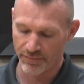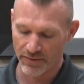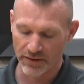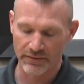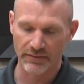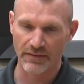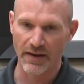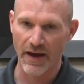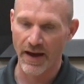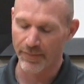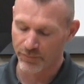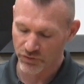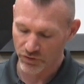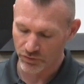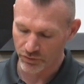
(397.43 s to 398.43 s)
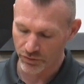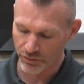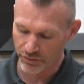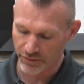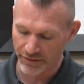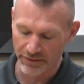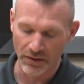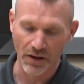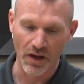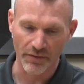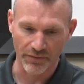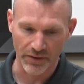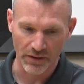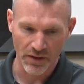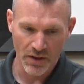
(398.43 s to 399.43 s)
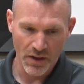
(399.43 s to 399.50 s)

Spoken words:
They absolutely love it.